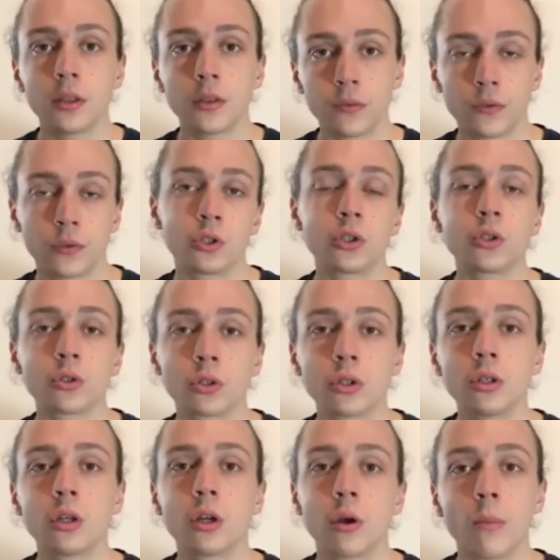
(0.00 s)
In the
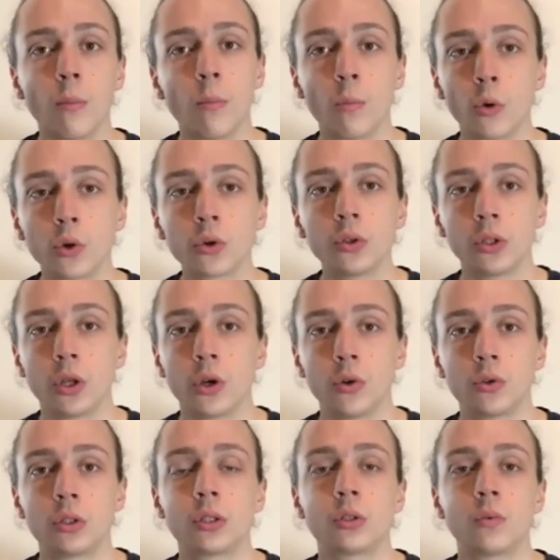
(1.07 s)
future, more
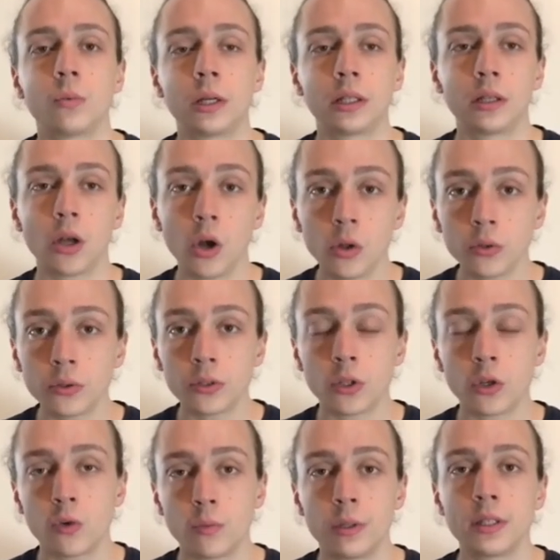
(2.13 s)
nodes will
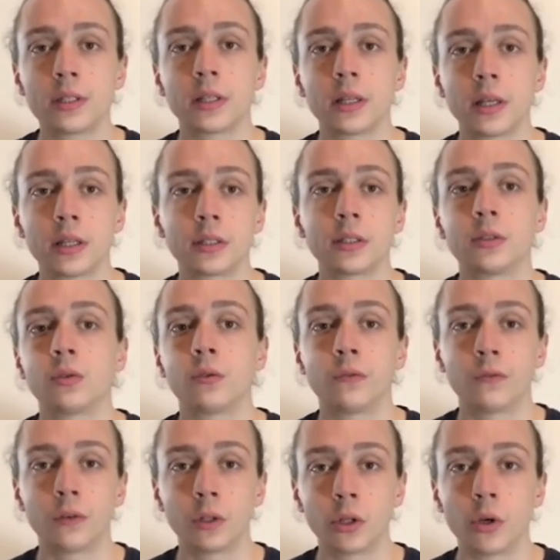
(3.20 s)
also be selected
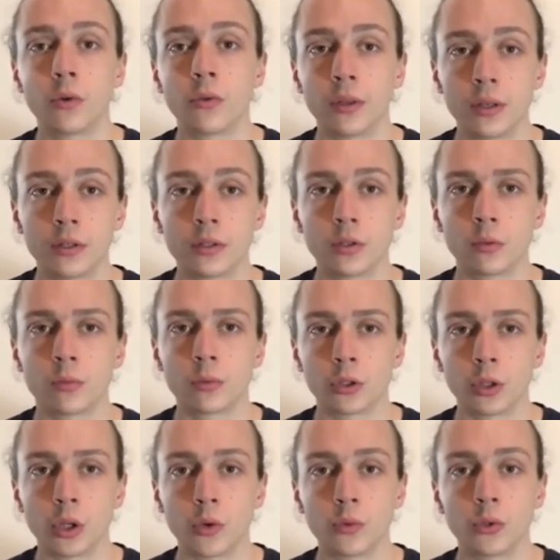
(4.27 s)
to follow these
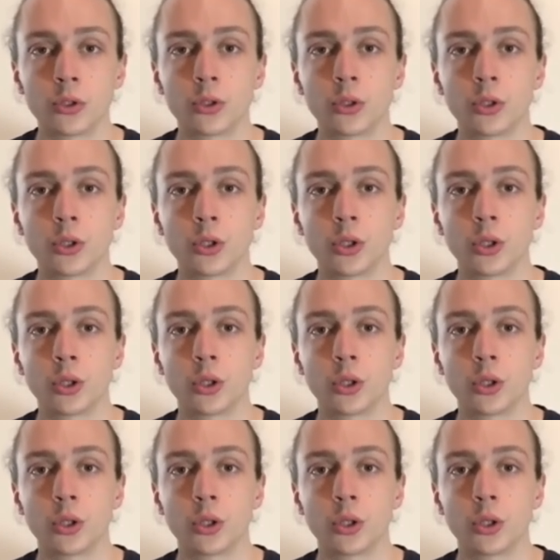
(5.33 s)
supernodes.